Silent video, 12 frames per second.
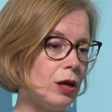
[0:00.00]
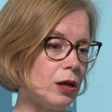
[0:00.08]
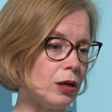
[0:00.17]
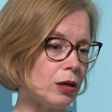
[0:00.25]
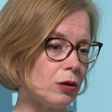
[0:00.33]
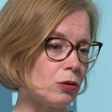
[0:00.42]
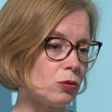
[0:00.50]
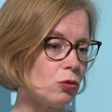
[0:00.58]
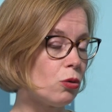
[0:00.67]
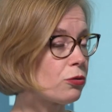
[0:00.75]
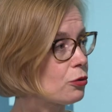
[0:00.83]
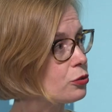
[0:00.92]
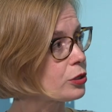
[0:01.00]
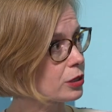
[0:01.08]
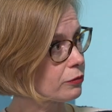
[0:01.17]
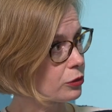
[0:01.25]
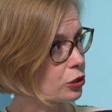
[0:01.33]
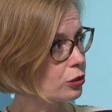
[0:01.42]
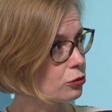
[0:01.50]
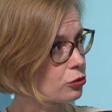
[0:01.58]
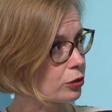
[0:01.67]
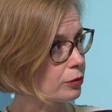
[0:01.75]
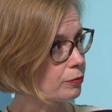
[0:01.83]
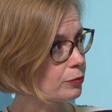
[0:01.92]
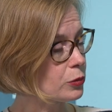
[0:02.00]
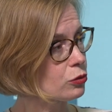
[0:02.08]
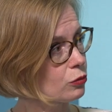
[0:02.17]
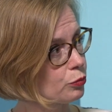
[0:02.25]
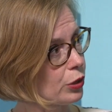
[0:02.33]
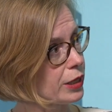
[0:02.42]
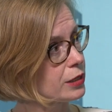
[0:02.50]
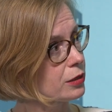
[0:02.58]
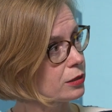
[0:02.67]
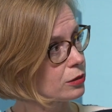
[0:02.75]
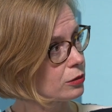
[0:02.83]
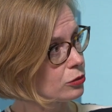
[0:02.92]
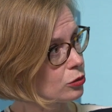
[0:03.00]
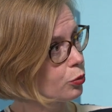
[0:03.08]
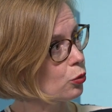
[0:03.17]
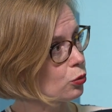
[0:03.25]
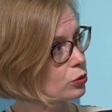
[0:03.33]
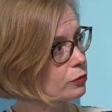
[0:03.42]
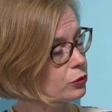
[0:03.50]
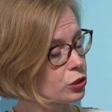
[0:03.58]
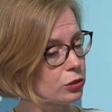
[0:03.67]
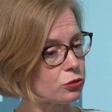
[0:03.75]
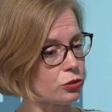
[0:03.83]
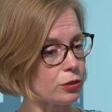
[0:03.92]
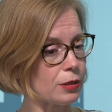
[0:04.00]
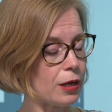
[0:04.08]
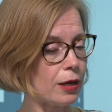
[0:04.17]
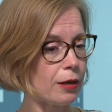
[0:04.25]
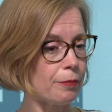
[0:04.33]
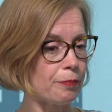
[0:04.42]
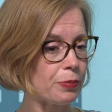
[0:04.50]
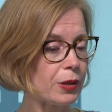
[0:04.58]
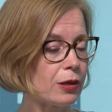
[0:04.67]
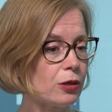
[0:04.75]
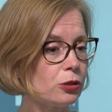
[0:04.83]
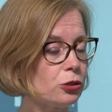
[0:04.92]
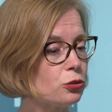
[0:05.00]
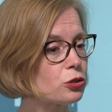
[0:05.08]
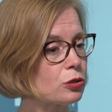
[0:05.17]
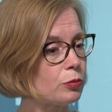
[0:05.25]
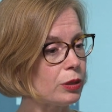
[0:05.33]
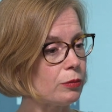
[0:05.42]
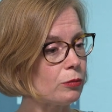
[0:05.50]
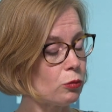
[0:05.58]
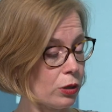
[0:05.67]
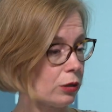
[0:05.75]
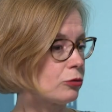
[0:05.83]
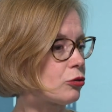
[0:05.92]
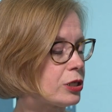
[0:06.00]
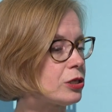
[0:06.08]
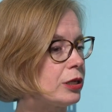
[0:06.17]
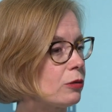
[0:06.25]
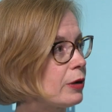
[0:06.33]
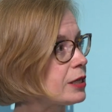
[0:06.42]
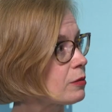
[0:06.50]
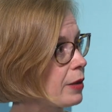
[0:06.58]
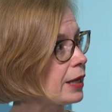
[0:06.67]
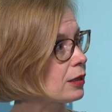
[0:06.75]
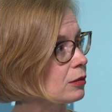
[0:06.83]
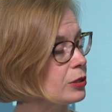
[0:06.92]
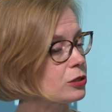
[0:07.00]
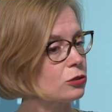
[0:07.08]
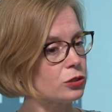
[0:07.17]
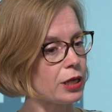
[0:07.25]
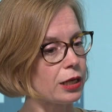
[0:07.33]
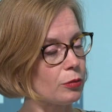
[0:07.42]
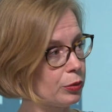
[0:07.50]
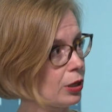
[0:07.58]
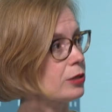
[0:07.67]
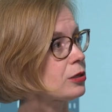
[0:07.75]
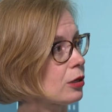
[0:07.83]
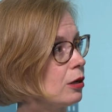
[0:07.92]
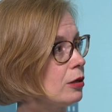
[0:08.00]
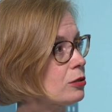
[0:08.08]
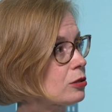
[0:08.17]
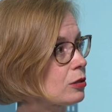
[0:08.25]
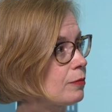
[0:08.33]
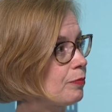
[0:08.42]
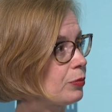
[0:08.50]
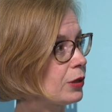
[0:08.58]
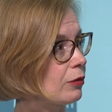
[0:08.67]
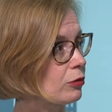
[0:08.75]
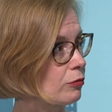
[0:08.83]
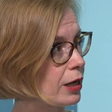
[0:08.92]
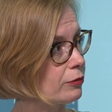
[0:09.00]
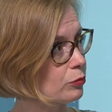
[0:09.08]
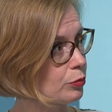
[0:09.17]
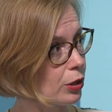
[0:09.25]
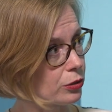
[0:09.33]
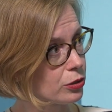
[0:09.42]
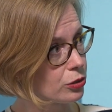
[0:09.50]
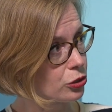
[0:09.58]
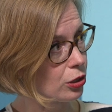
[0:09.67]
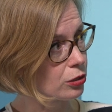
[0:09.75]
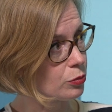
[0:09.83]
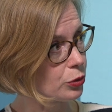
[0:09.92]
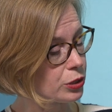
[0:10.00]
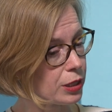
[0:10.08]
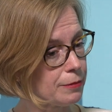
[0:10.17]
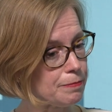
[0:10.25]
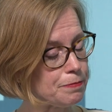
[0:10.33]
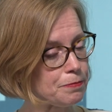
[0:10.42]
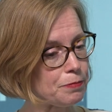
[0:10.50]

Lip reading: orthotics for children, sort of braces and supports for children, used to be, well, traditionally the way to make them is to take a plaster cast of the relevant part of the child's body.